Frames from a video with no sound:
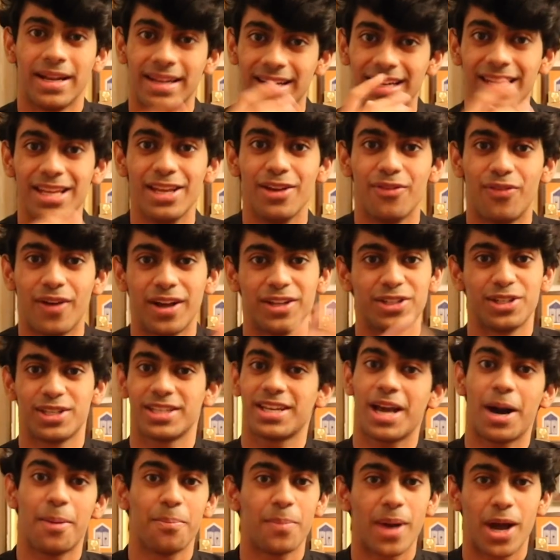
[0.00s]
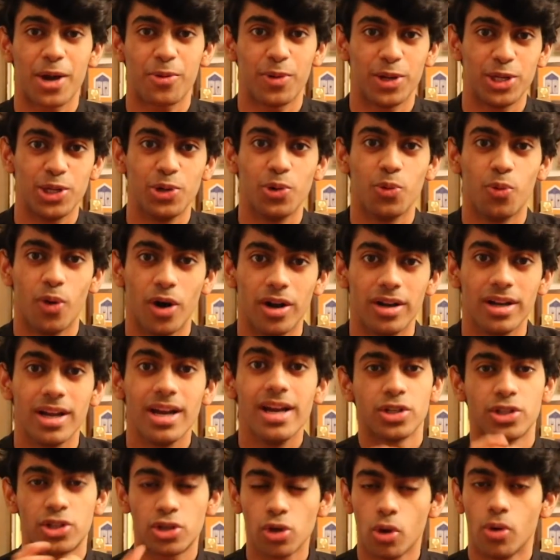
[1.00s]
and leave and just come back when you want.
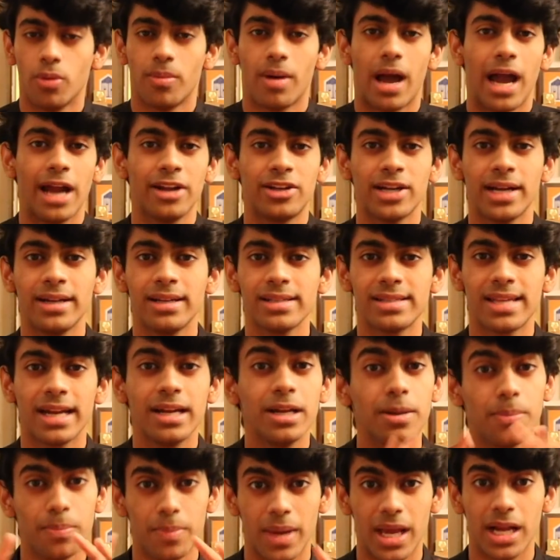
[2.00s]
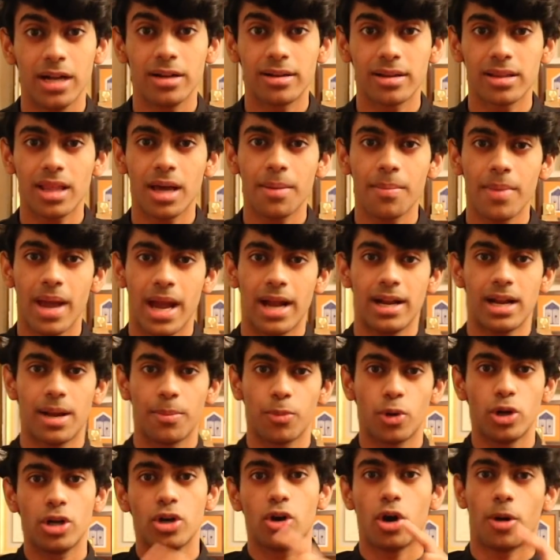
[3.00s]
So I tried to send a mail to them, and
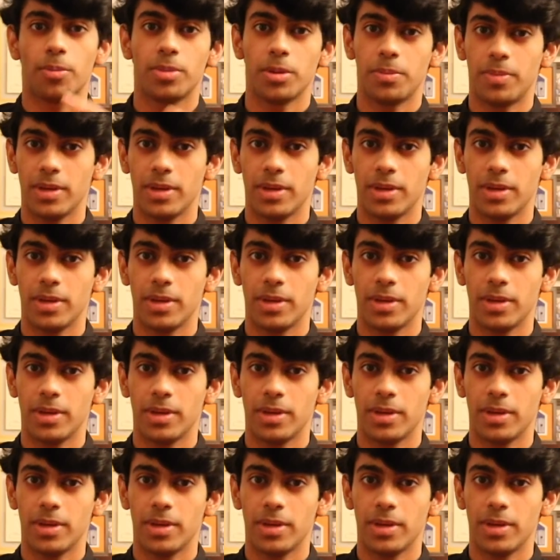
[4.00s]
I'm going to copy